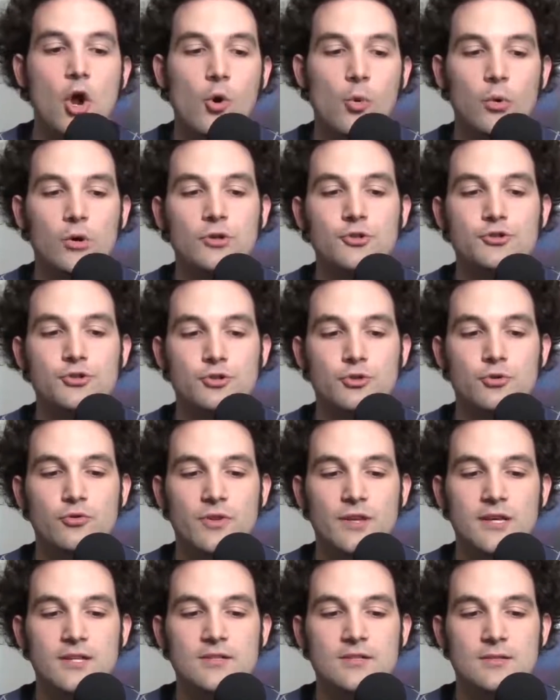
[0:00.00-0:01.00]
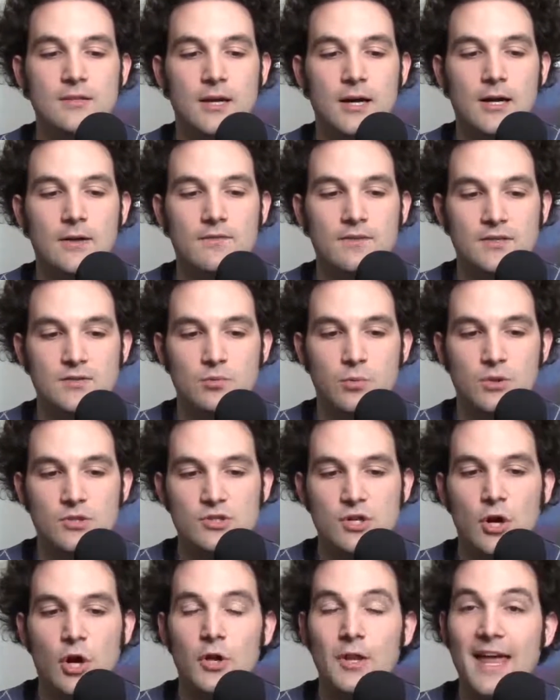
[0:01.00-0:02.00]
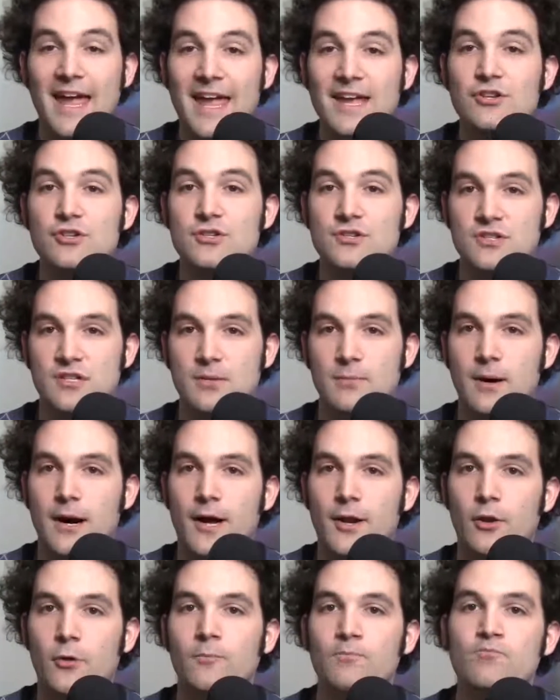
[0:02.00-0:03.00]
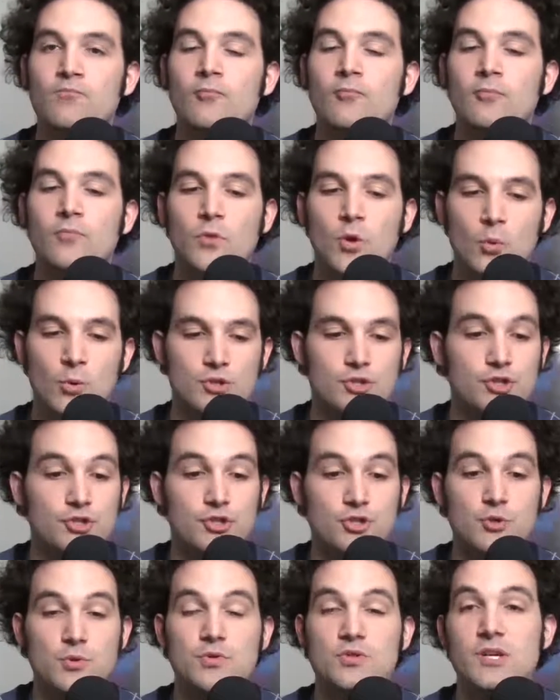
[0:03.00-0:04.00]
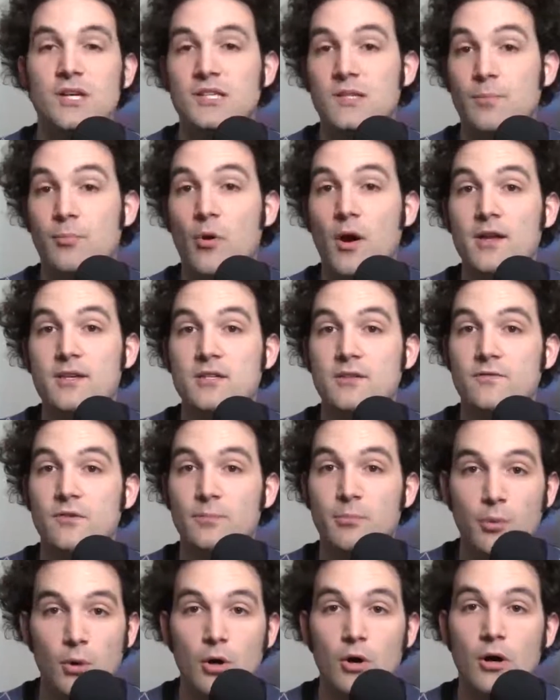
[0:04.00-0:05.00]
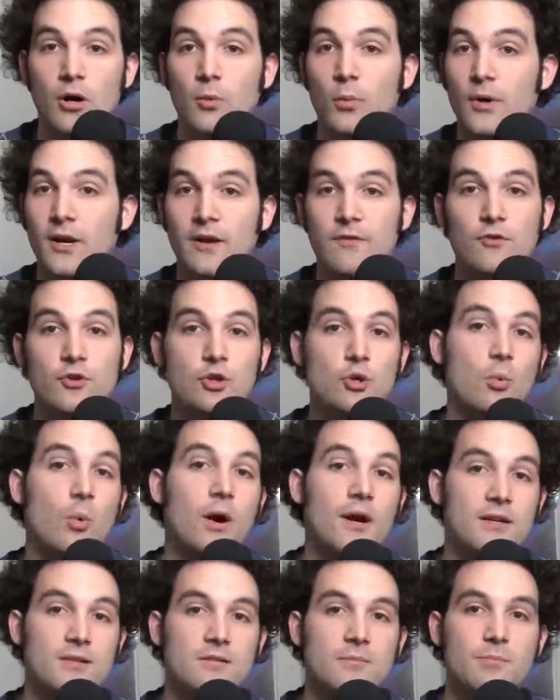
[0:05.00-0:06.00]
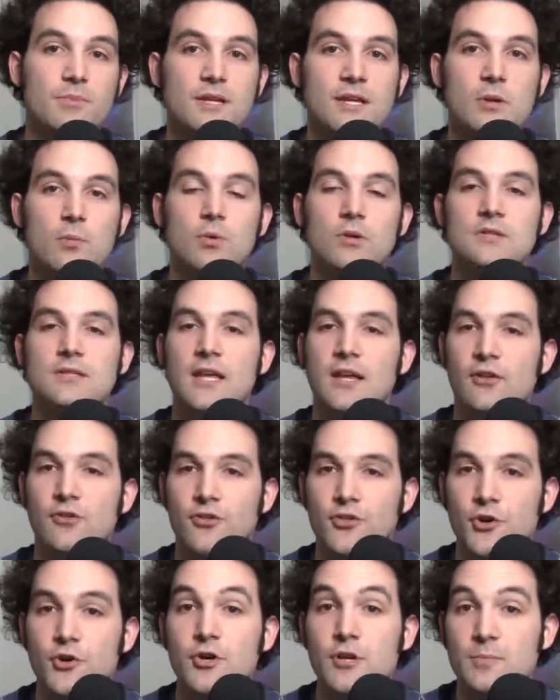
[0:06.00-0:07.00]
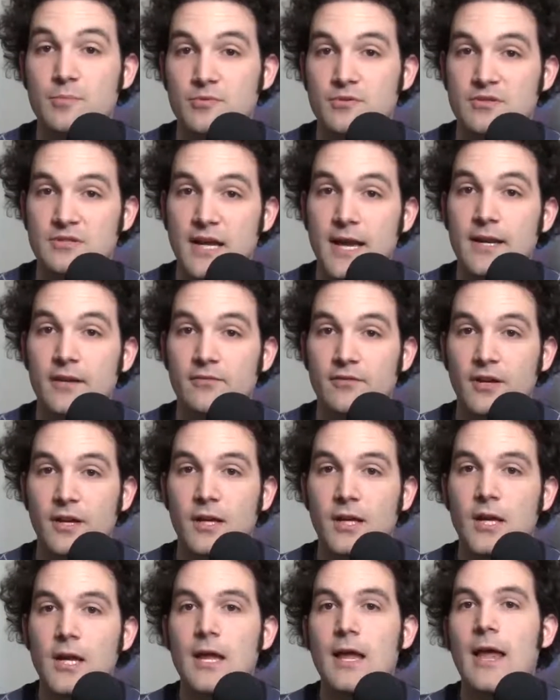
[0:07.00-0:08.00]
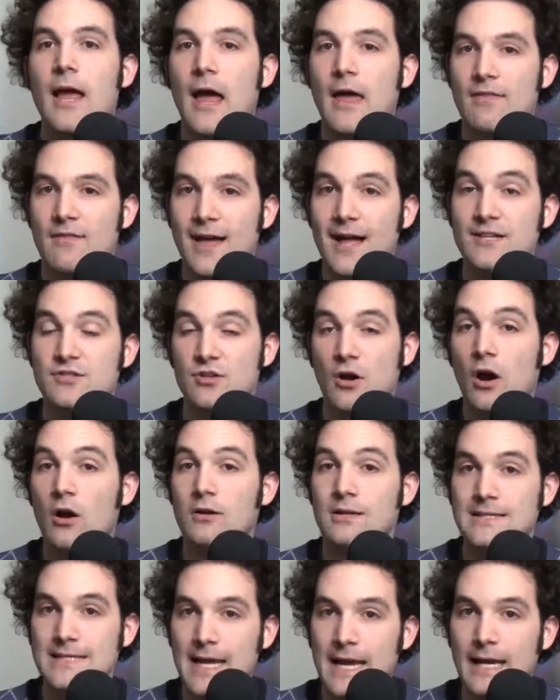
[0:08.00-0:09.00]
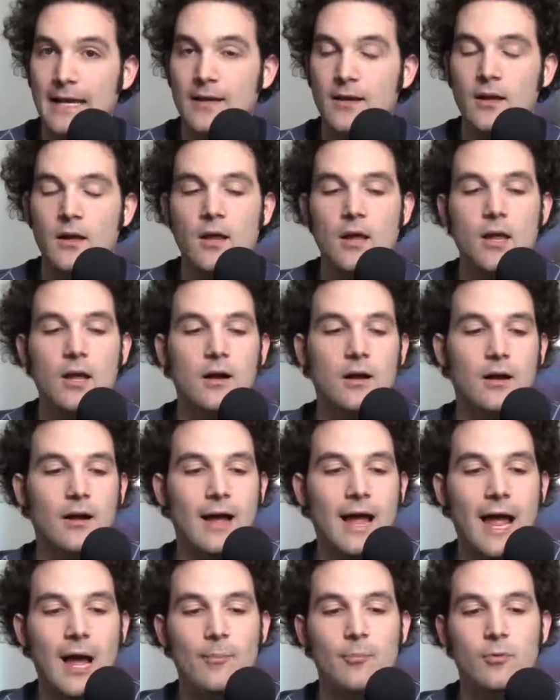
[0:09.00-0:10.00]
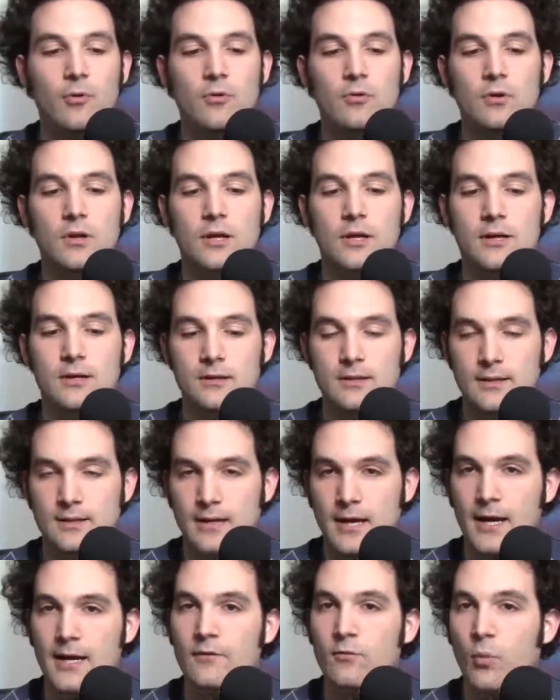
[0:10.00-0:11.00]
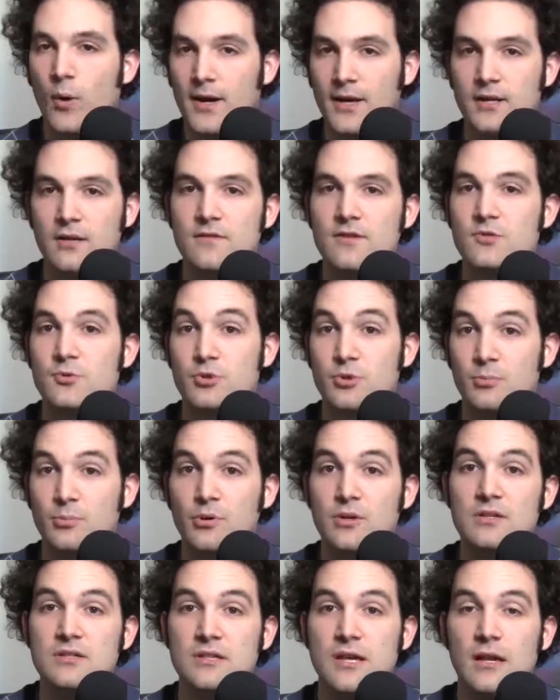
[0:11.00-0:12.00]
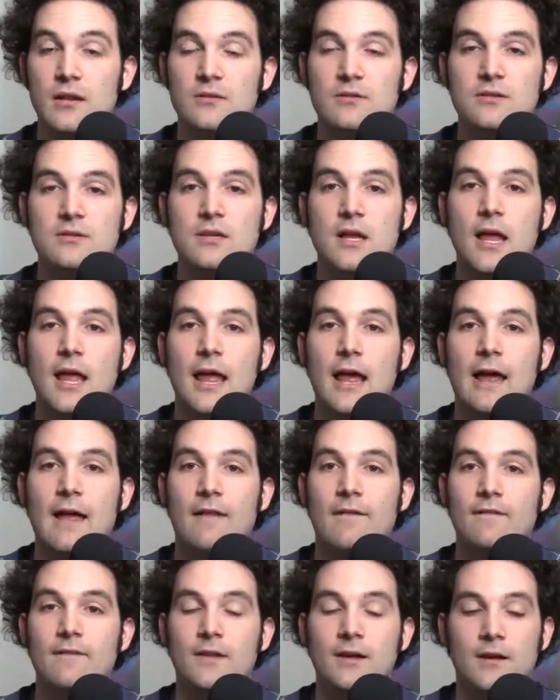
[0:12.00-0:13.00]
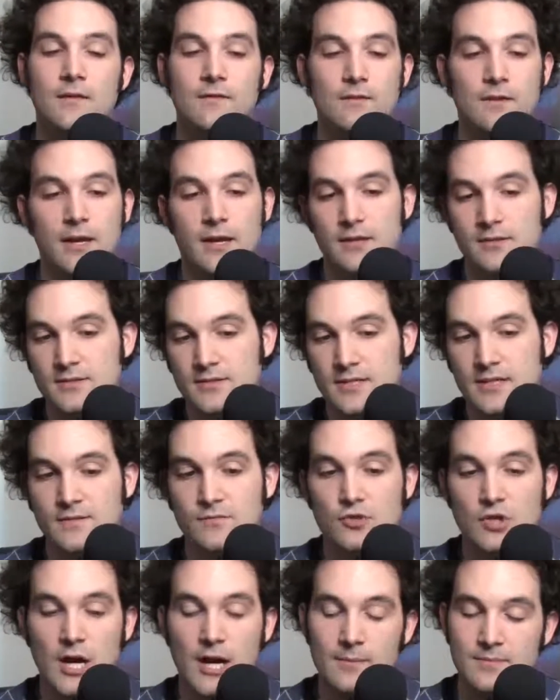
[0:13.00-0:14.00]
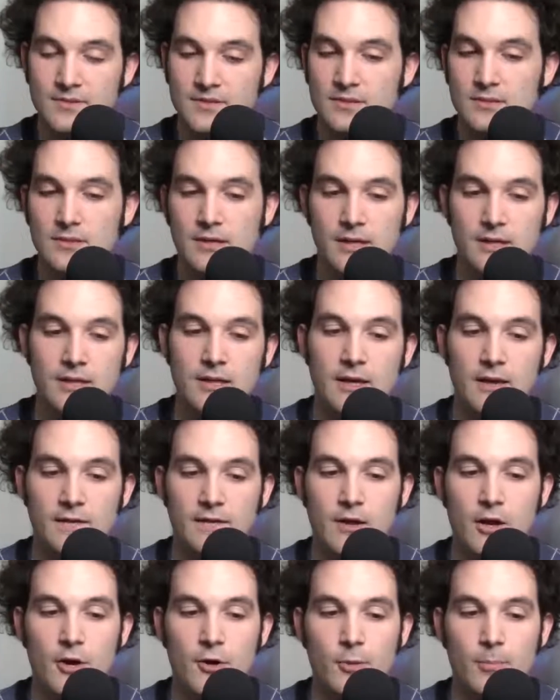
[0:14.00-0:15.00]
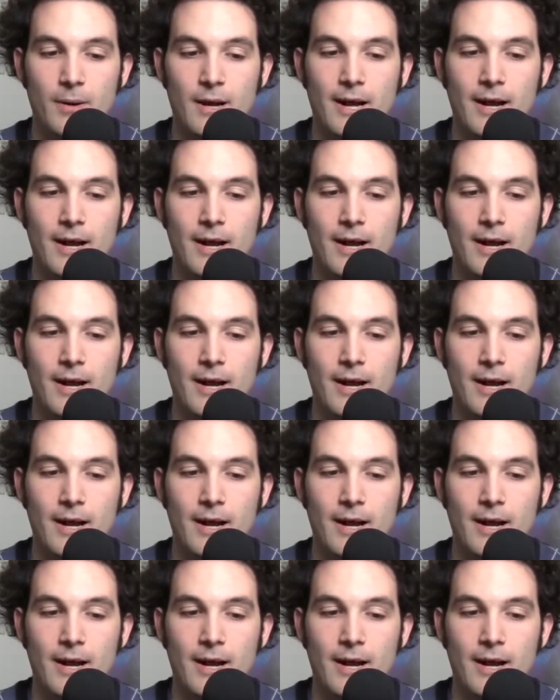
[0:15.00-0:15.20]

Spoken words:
we'll do this what's called agency model, which is you set the price of the book, whatever you want it to be, we'll take 30% of it, and that's our take. Apple kind of went into this with the booksellers, and Steve Jobs in the